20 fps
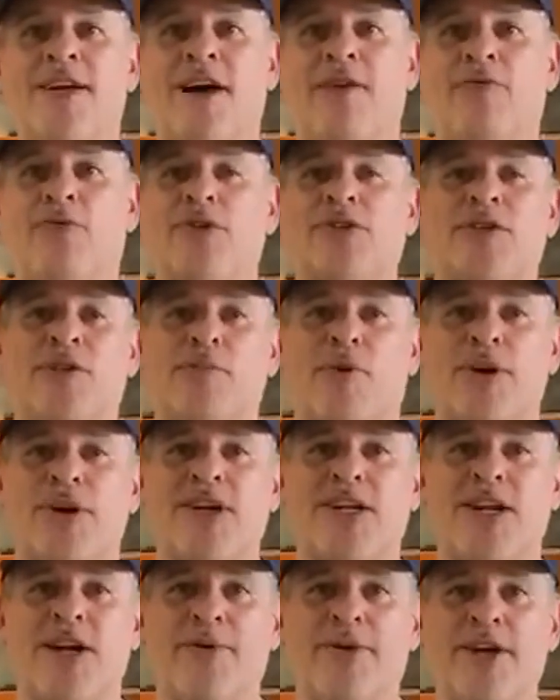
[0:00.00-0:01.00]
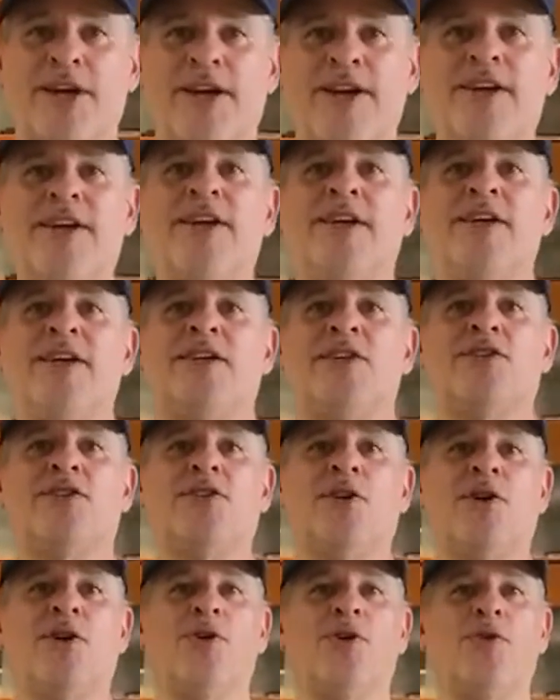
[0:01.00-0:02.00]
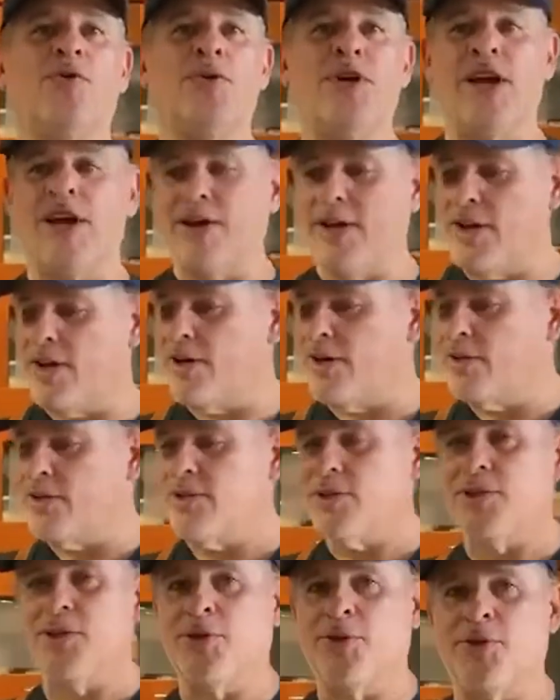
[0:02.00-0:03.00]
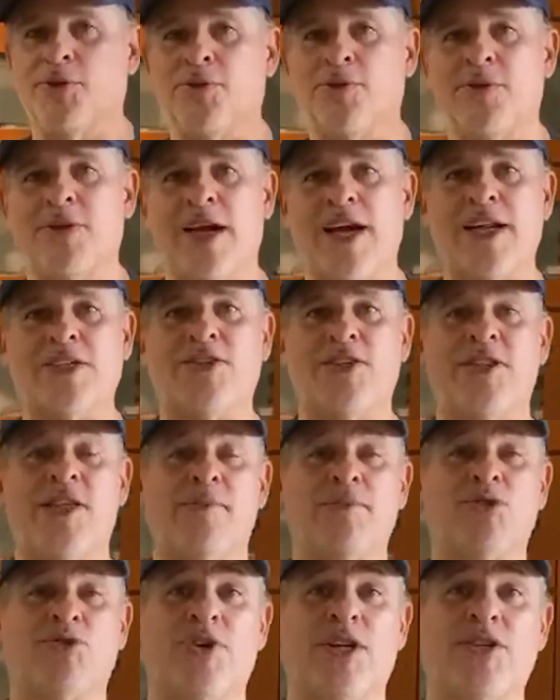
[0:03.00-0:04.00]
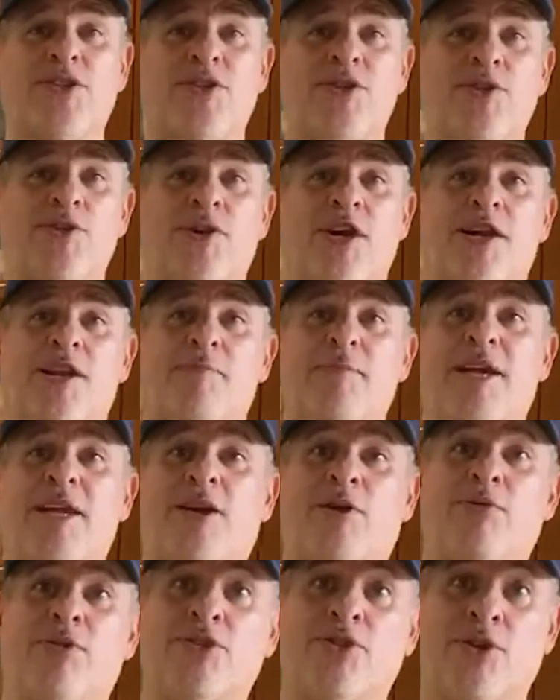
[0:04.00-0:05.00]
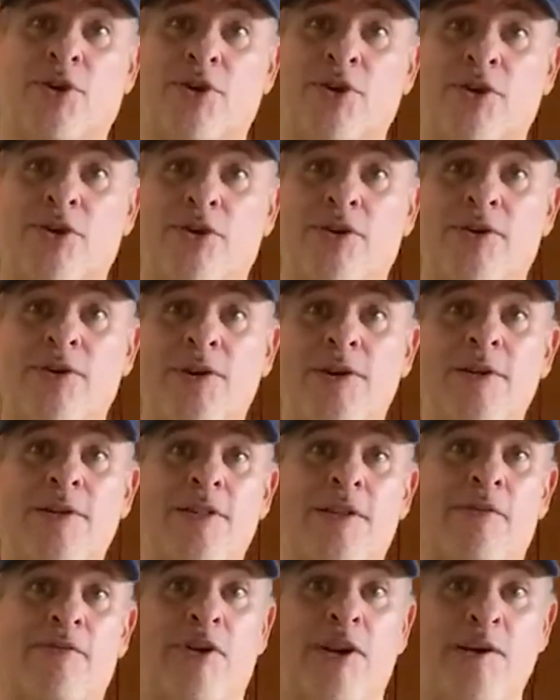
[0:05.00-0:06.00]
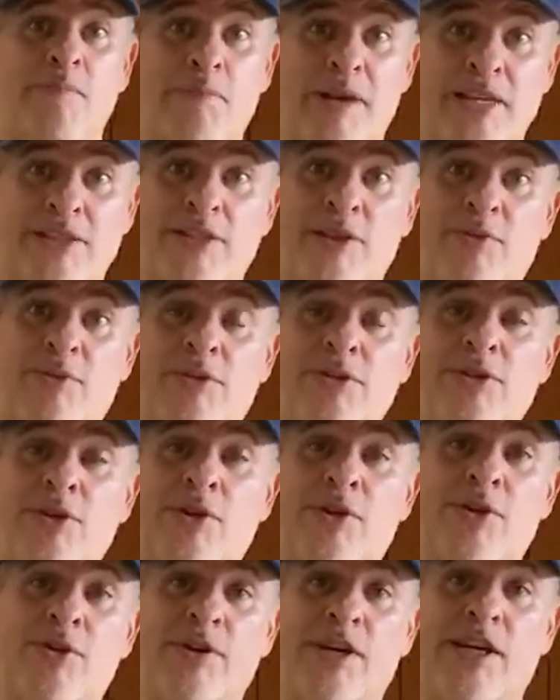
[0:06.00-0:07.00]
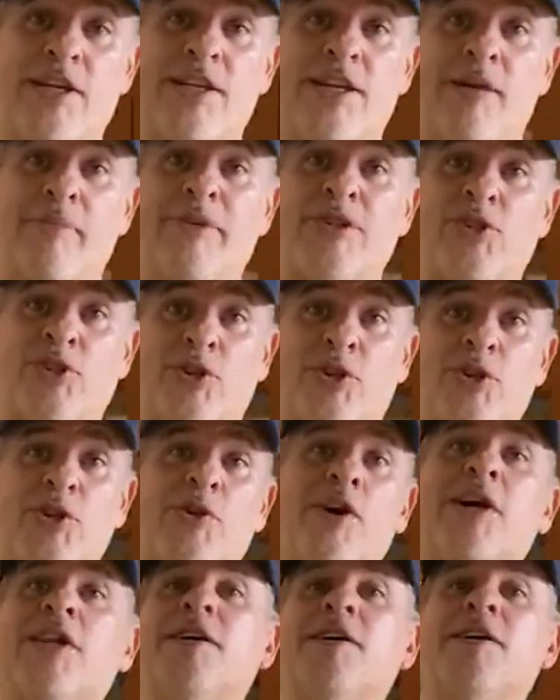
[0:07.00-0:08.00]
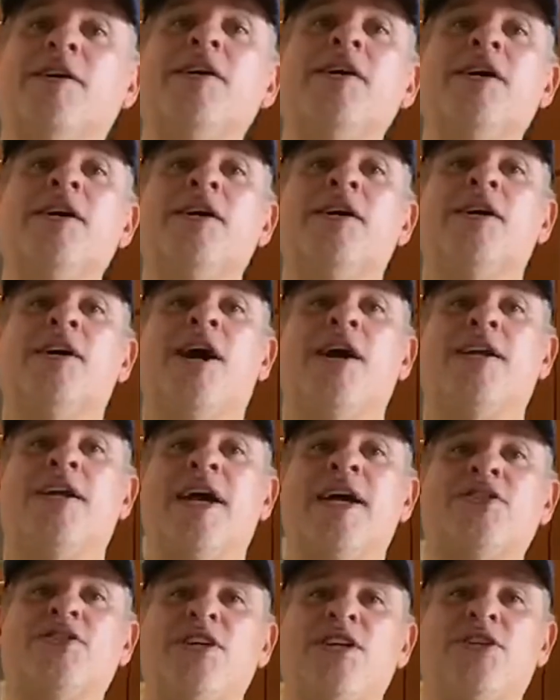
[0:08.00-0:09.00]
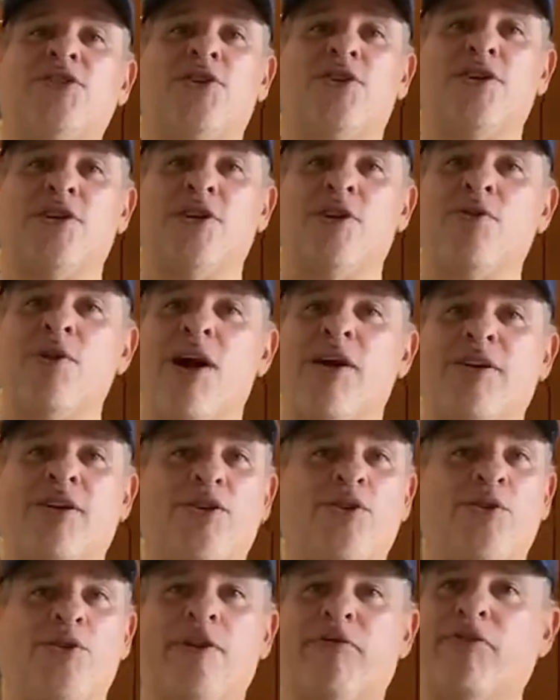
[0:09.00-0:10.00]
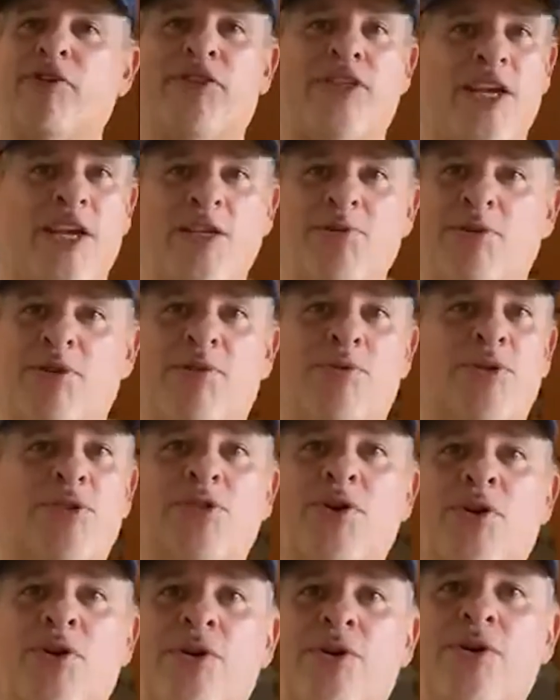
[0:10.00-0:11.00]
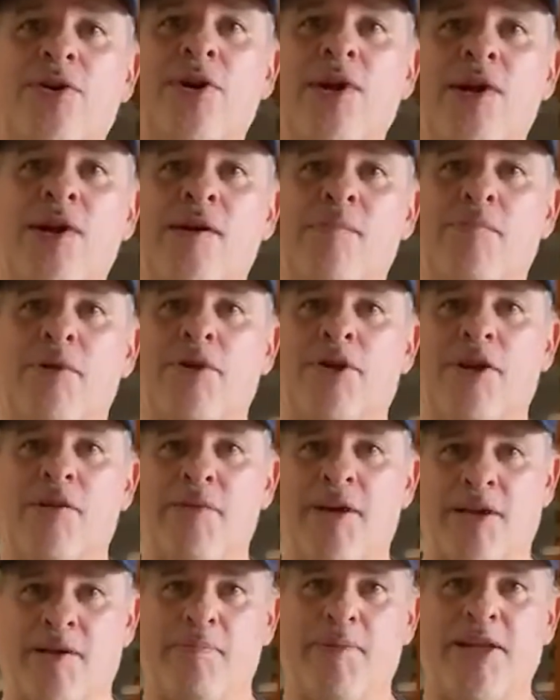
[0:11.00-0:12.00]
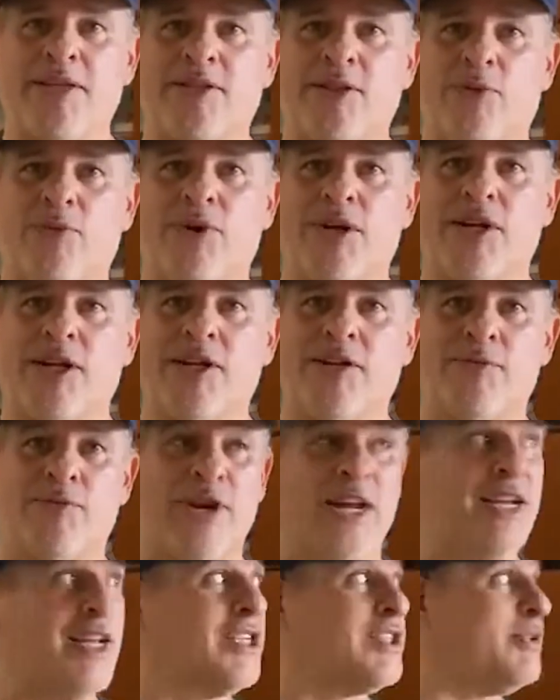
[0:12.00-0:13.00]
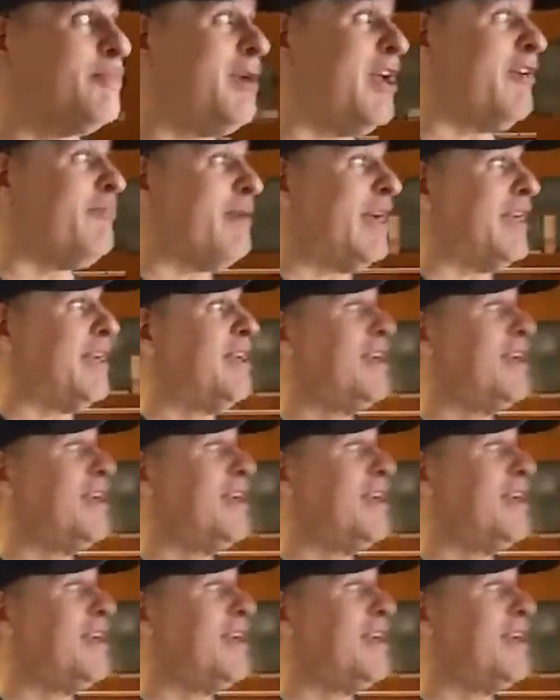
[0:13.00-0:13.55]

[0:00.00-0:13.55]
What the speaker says: Fulton Market area. So we are here to actually demonstrate to you how to make a risotto, very basic risotto, and I'm going to show you how to actually turn it around and do different things with the risotto. We're going to make a basic one, and right next to me I have my